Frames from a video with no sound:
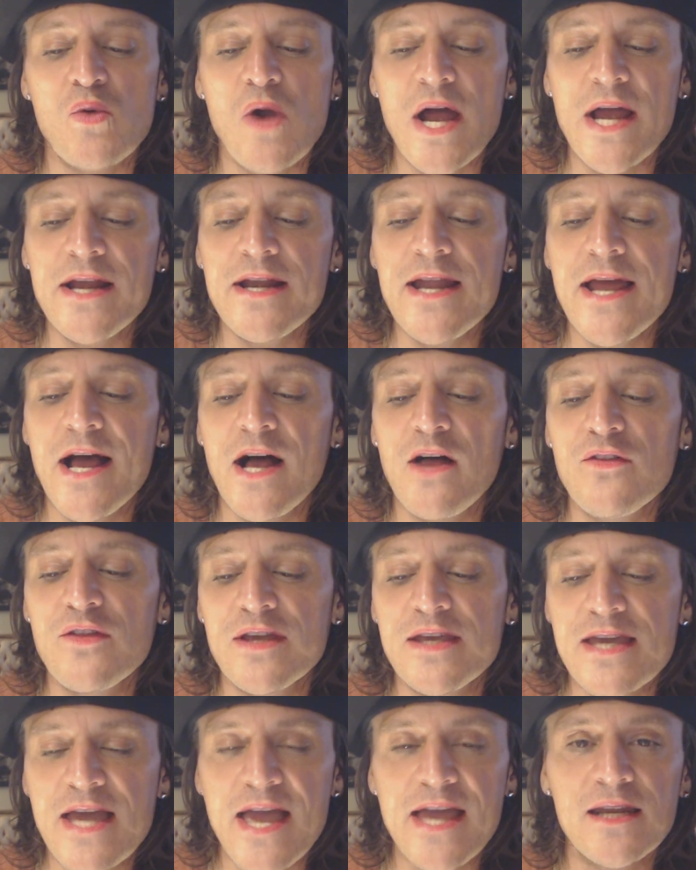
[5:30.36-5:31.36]
Right now,
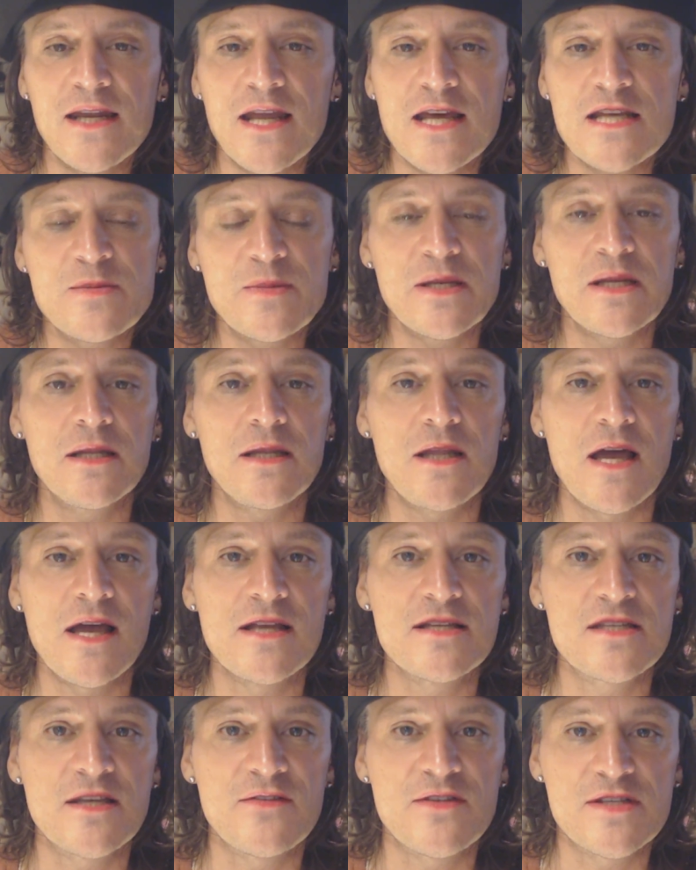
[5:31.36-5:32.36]
the Gay and Lesbian
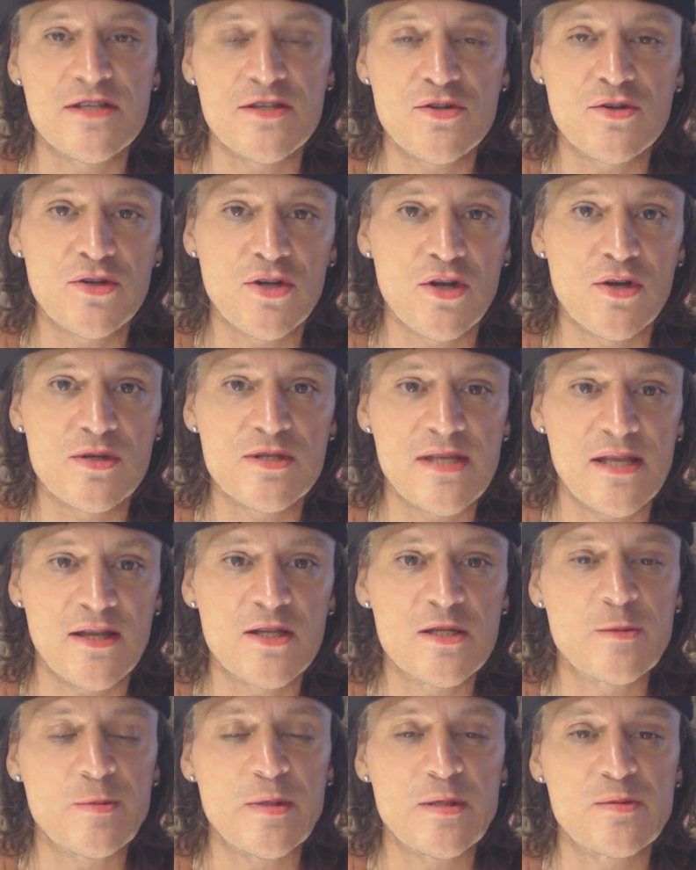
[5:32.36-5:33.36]
Alliance of the Central Coast, San
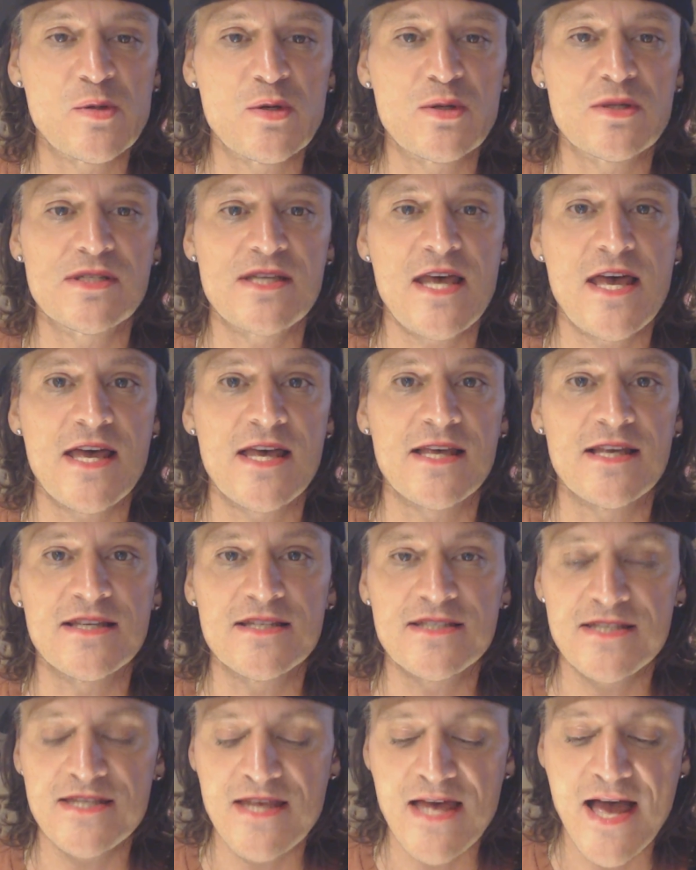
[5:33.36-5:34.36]
Luis Obispo,
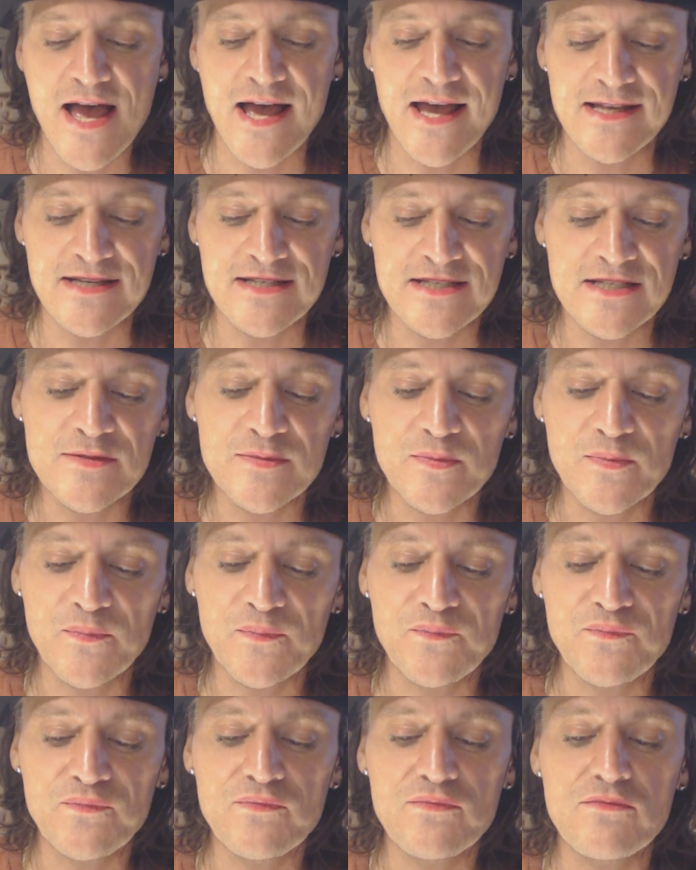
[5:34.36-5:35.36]
says that
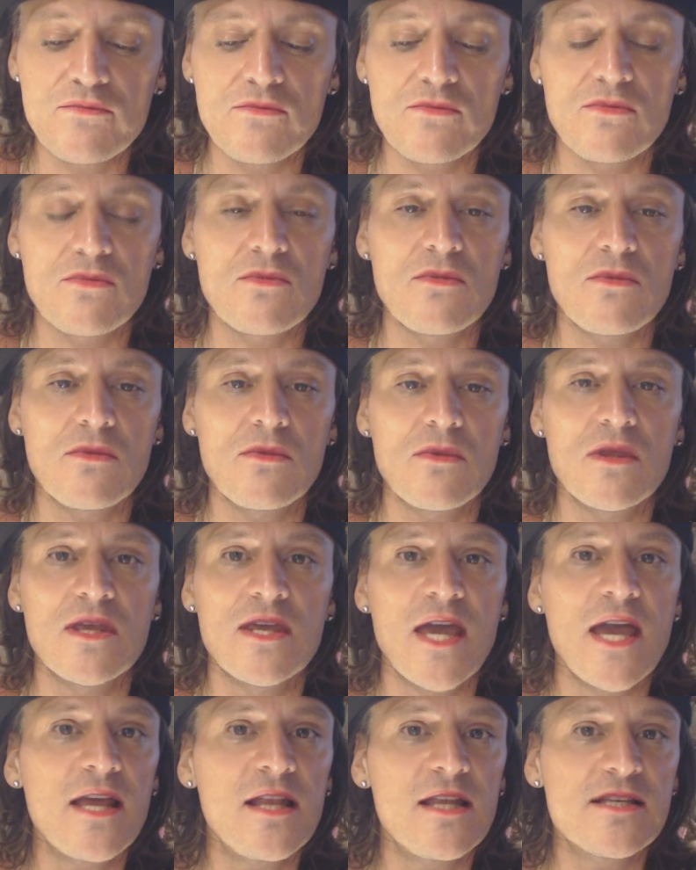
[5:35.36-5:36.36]

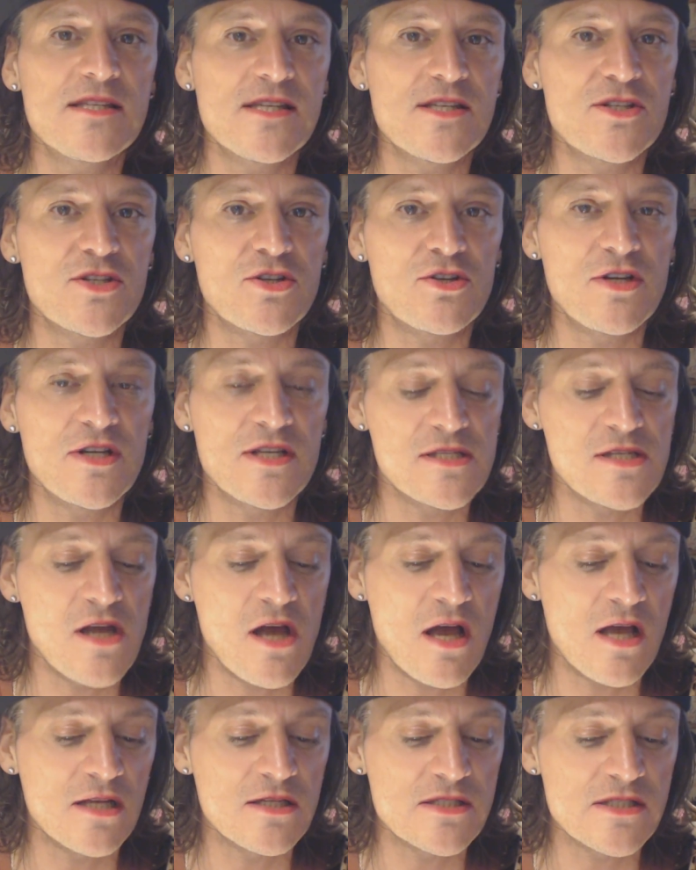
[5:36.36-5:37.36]
Gala Center is
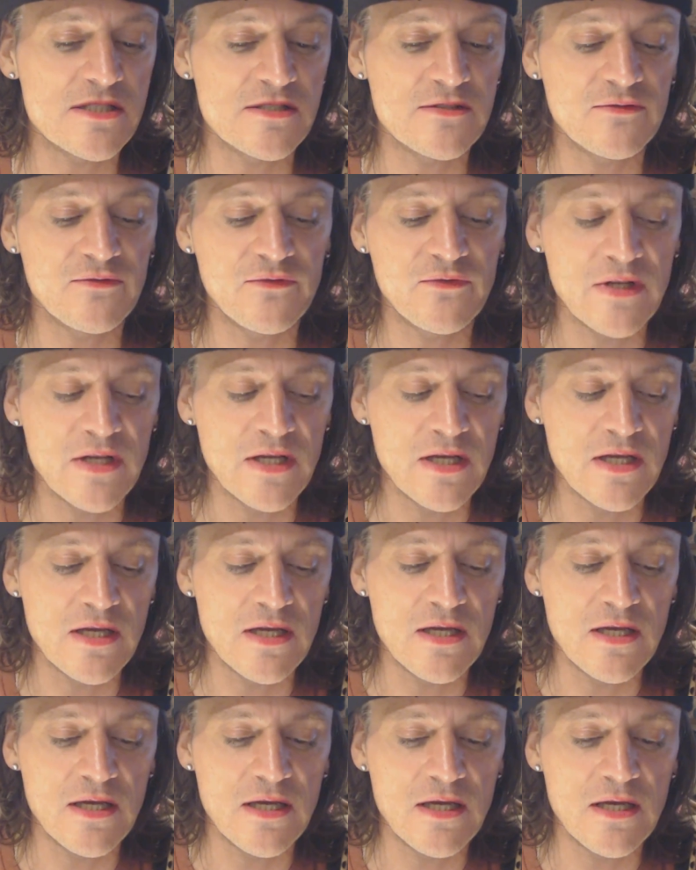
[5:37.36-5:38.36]
not
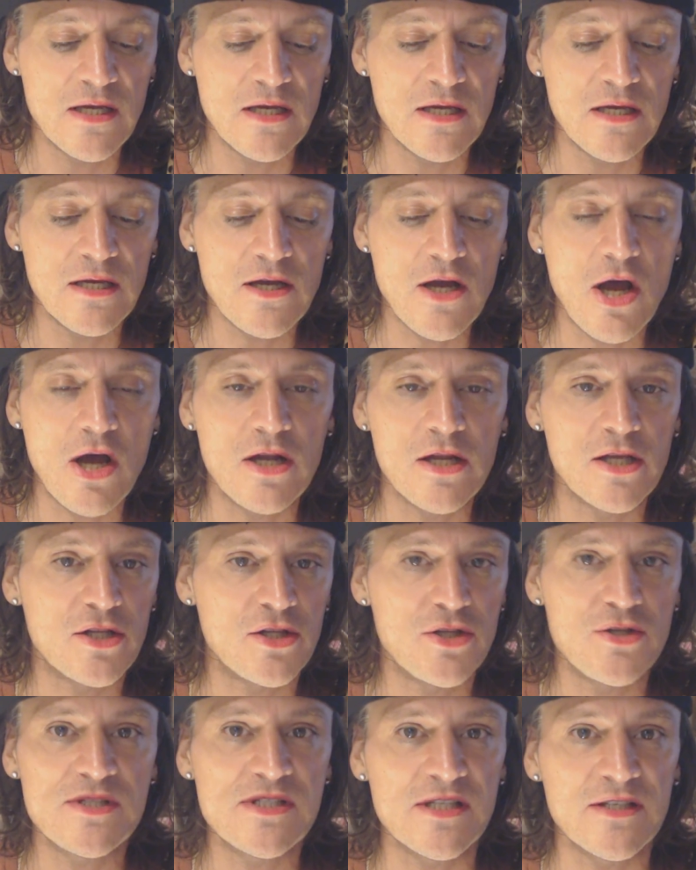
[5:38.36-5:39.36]

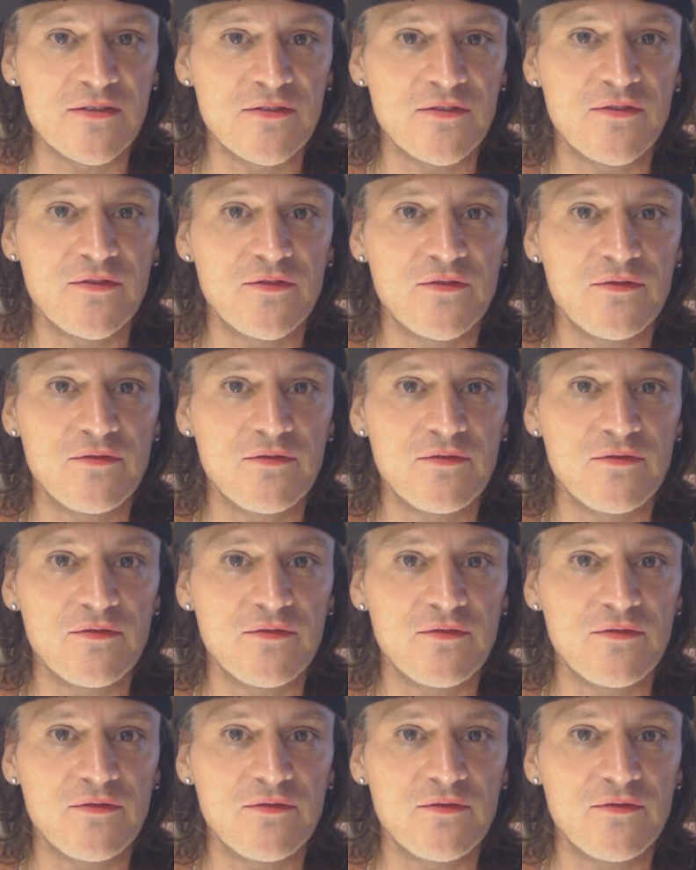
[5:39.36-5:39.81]
all-inclusive.